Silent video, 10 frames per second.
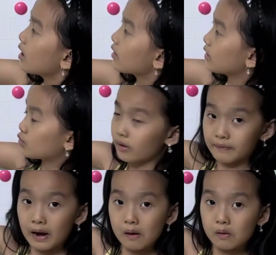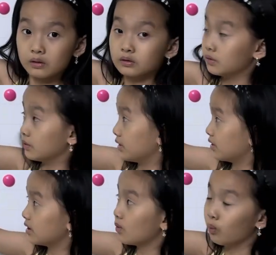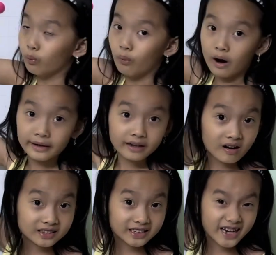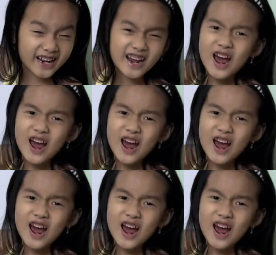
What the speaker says: the short vowel? Do you see one consonant?